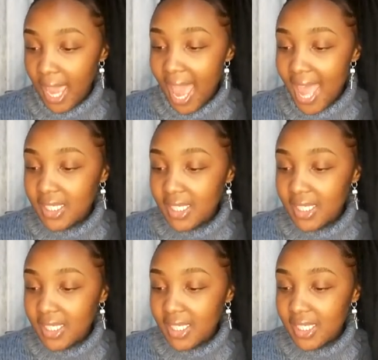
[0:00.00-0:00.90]
And this
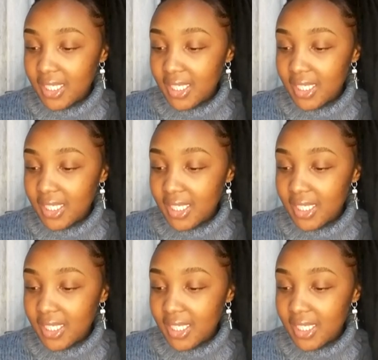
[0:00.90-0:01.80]
is in the book of
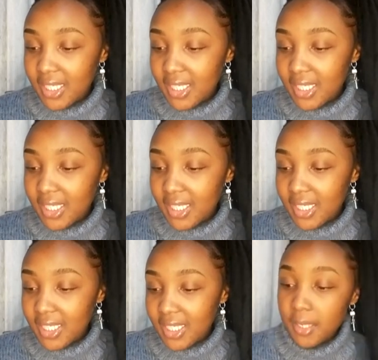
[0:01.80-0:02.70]
Second Chronicles,
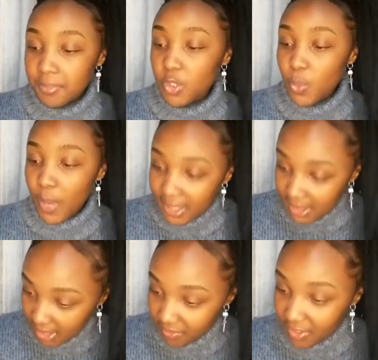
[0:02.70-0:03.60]
chapter
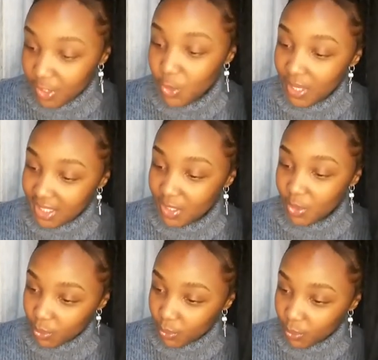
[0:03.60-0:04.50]
20, verse
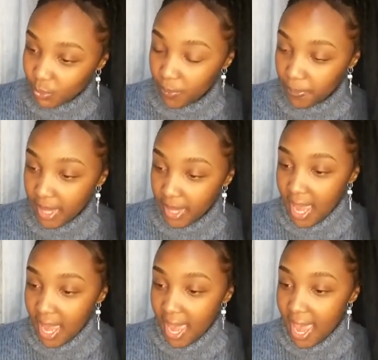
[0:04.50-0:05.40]
22.
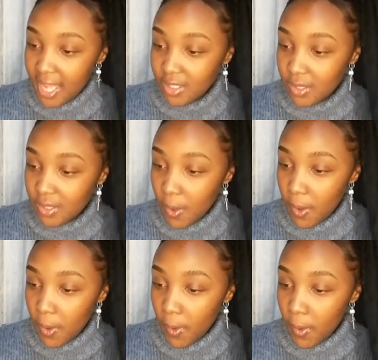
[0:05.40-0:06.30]
And
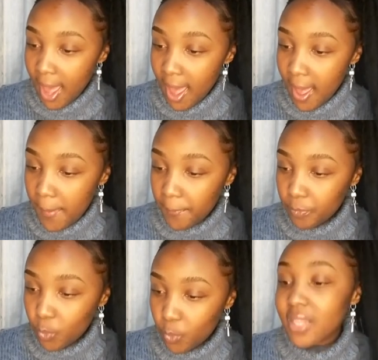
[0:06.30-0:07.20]
so,
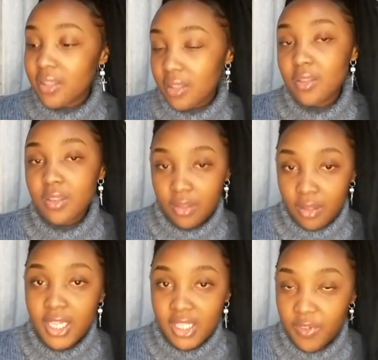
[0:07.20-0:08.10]
well,
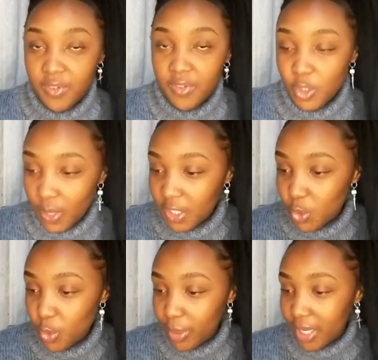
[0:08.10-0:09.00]
it's verse
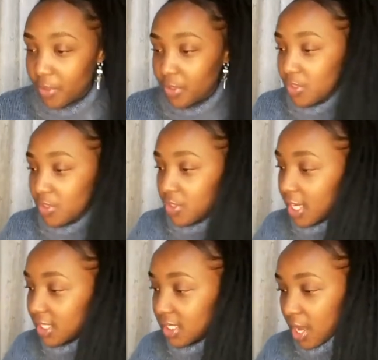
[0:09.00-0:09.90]
22, but I'm going to
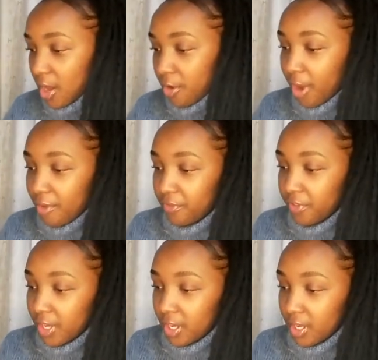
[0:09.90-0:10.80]
start from
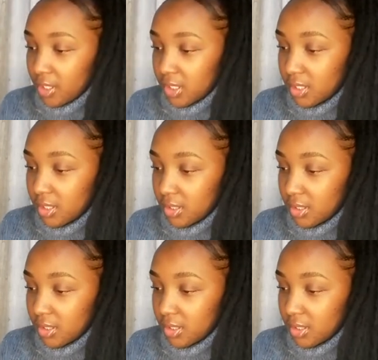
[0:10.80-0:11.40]
verse